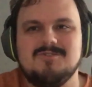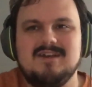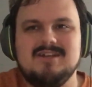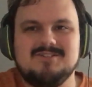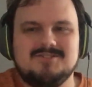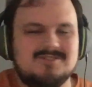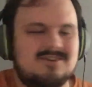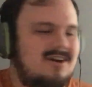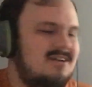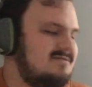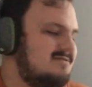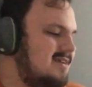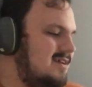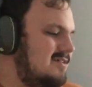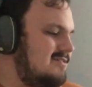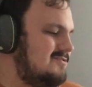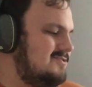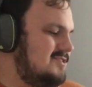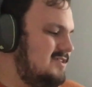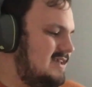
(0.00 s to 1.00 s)
song
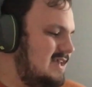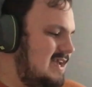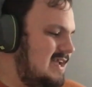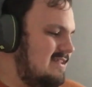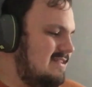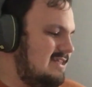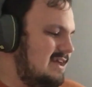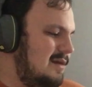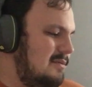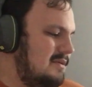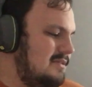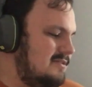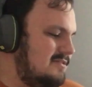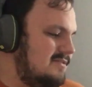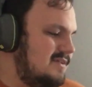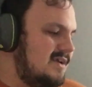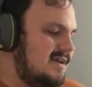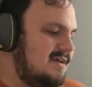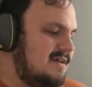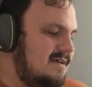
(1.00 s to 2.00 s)
titles. You can't tell me they're
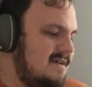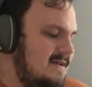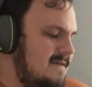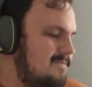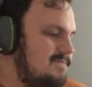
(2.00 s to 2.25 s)
not.